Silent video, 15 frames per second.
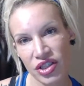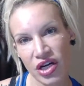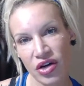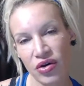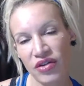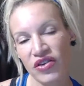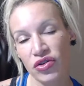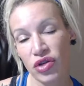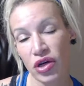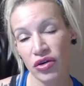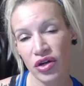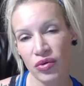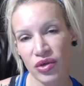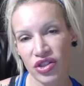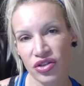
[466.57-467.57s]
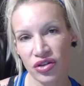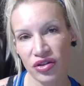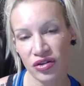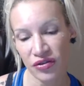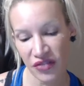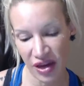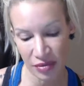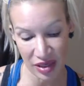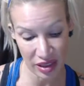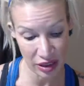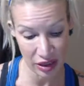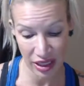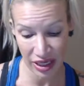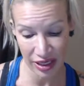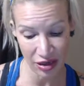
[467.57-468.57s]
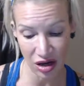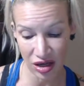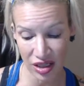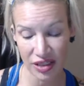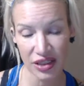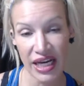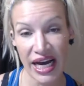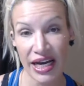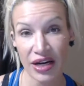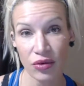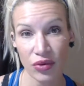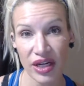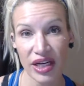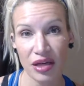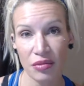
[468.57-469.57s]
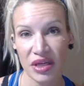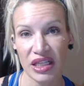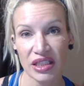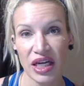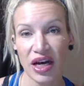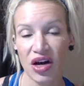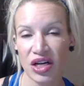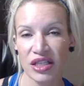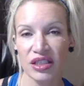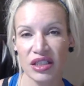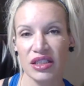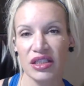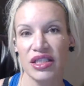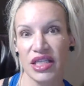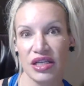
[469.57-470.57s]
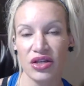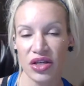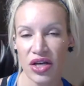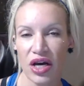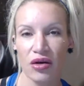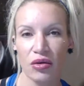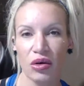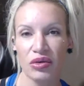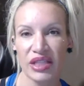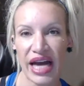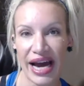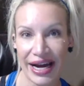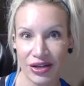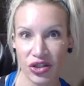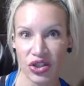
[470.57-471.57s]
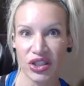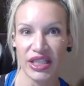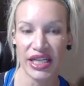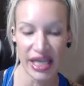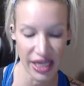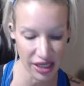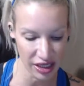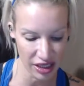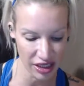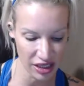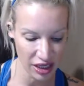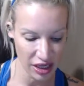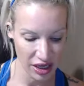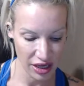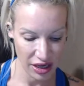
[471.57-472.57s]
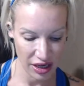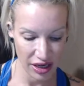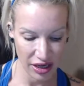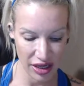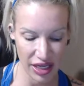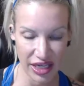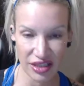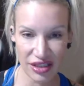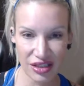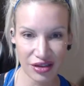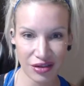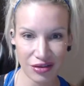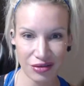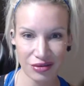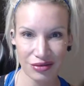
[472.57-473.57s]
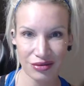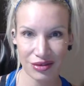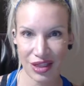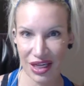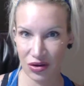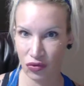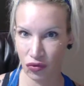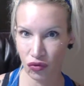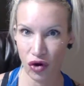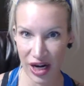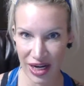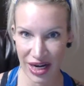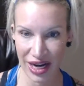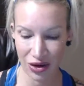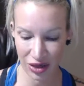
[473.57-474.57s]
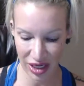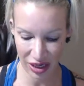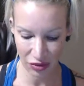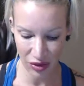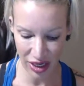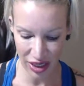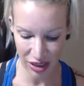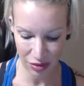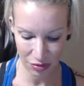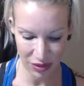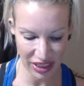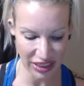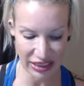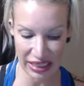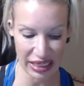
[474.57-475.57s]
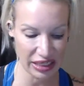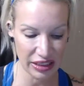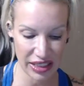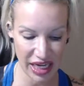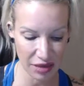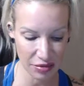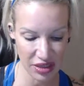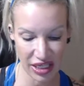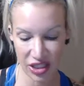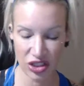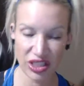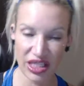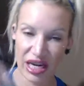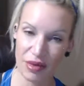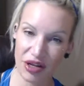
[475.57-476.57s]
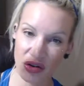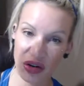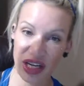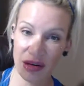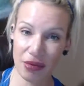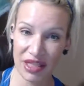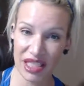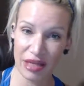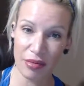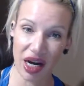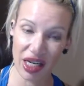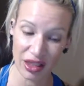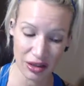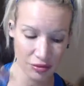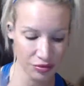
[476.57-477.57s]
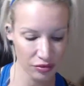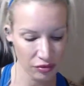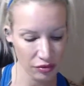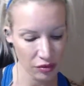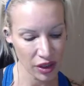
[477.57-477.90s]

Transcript: So if you don't know what you're vaping, like honestly, I had to read it because I honestly didn't know what was actually in it until like right now and I read it because they didn't tell me. They just gave me green minty bottle.